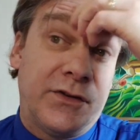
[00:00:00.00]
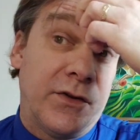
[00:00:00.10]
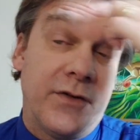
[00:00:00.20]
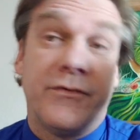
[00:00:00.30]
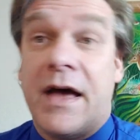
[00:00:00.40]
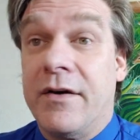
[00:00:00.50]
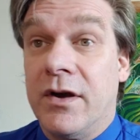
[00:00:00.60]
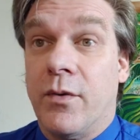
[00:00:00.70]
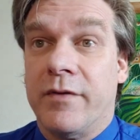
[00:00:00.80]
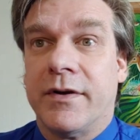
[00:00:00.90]
So the
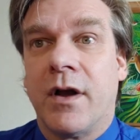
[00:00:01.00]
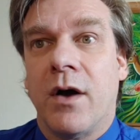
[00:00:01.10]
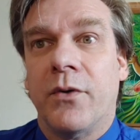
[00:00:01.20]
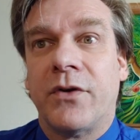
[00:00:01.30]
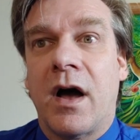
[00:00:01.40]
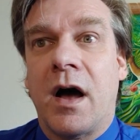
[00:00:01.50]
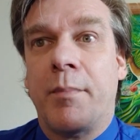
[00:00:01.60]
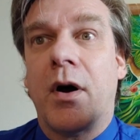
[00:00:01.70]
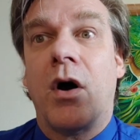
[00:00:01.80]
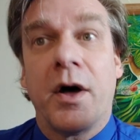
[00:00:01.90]
value of it goes
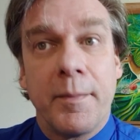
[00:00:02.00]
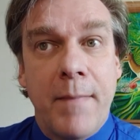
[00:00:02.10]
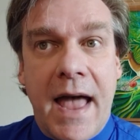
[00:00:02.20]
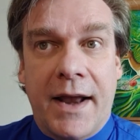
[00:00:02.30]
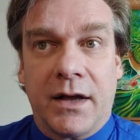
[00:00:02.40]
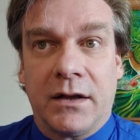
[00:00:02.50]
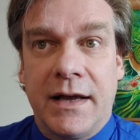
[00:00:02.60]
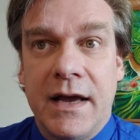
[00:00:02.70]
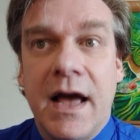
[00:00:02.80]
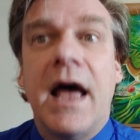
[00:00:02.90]
up
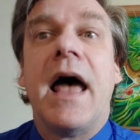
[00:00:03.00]
automatically